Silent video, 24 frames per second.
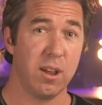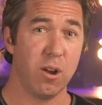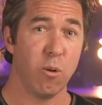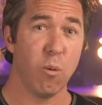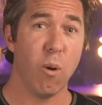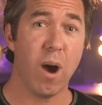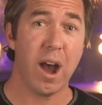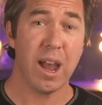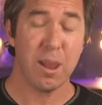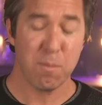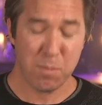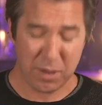
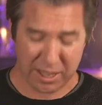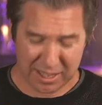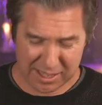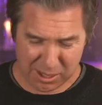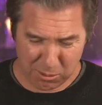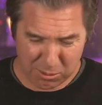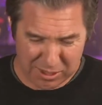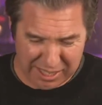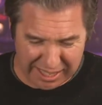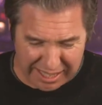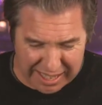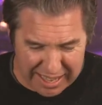Why? Because
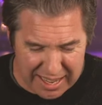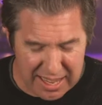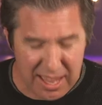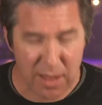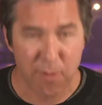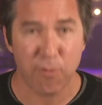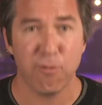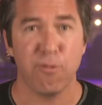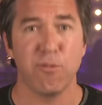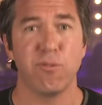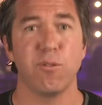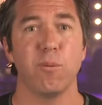it was a
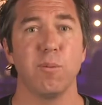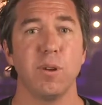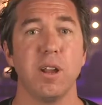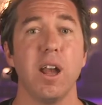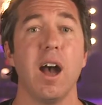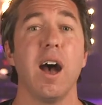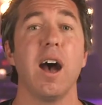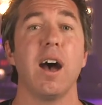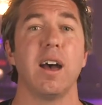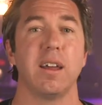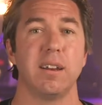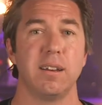gift from
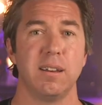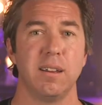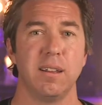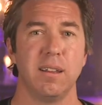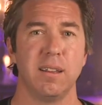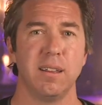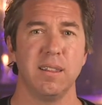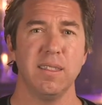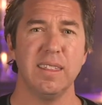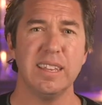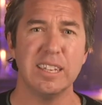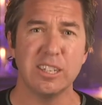God.
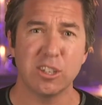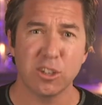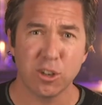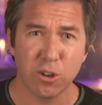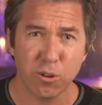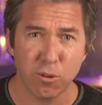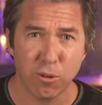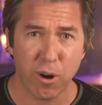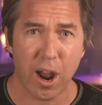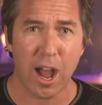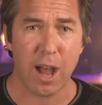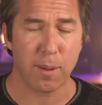These
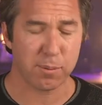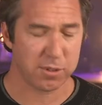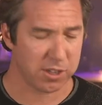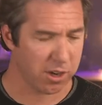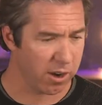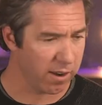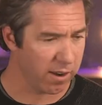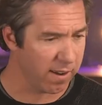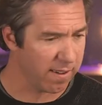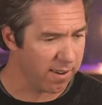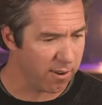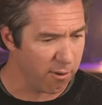crops
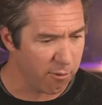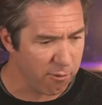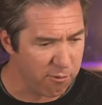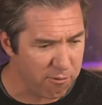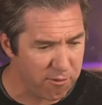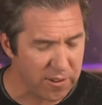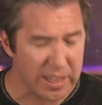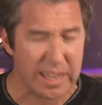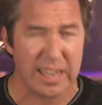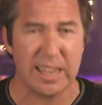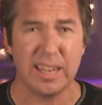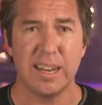are going to
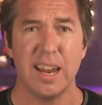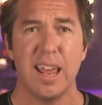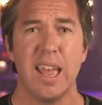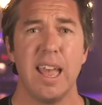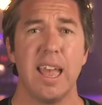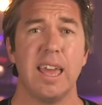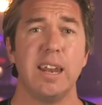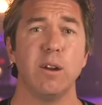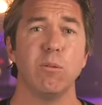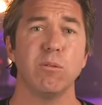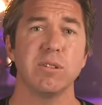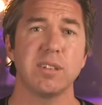feed,
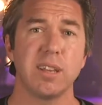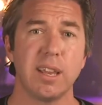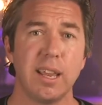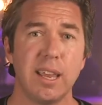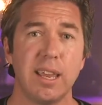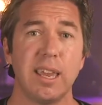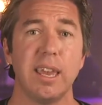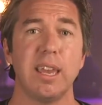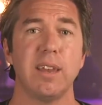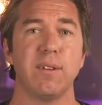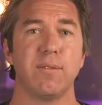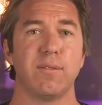and it was a
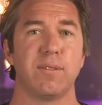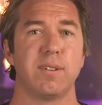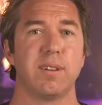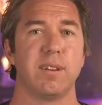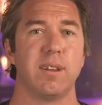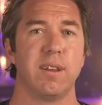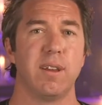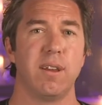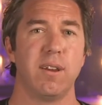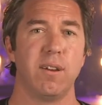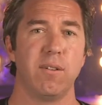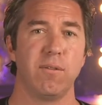gift
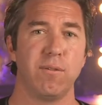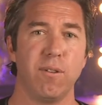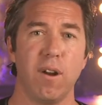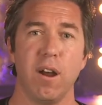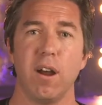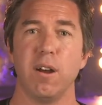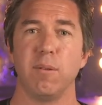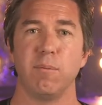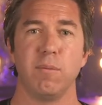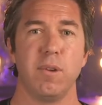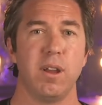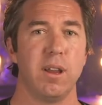
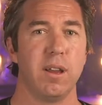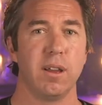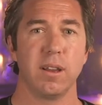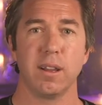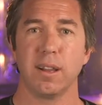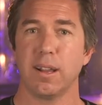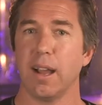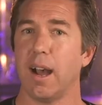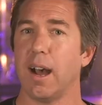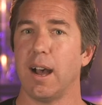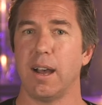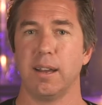from
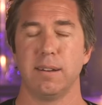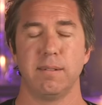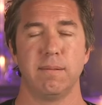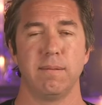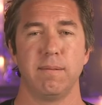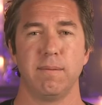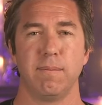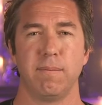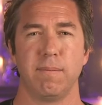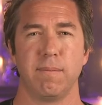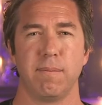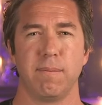God.
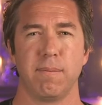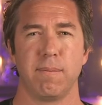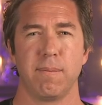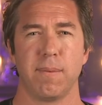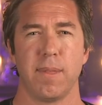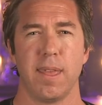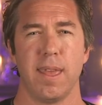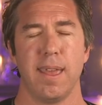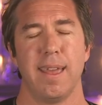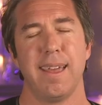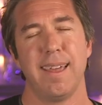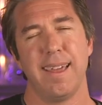
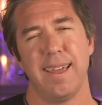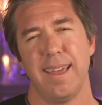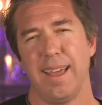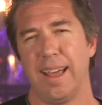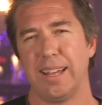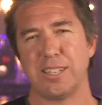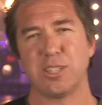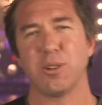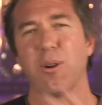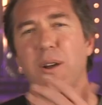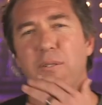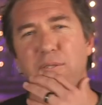
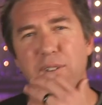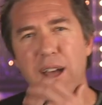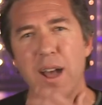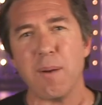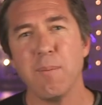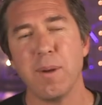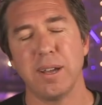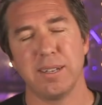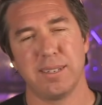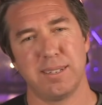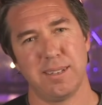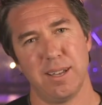And so I found
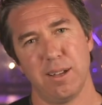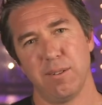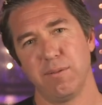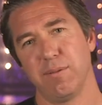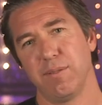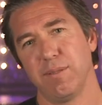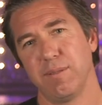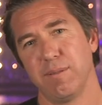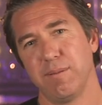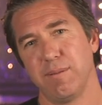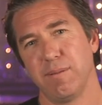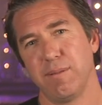myself
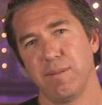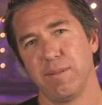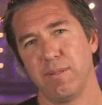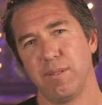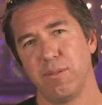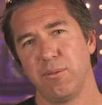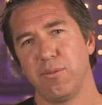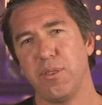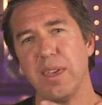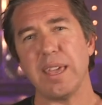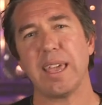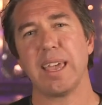
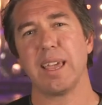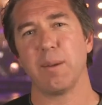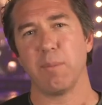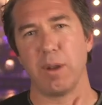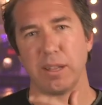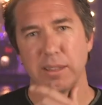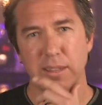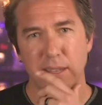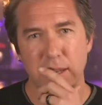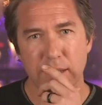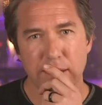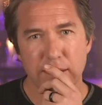thinking
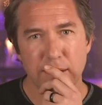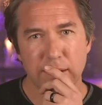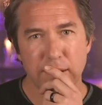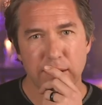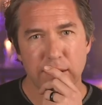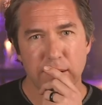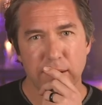about this.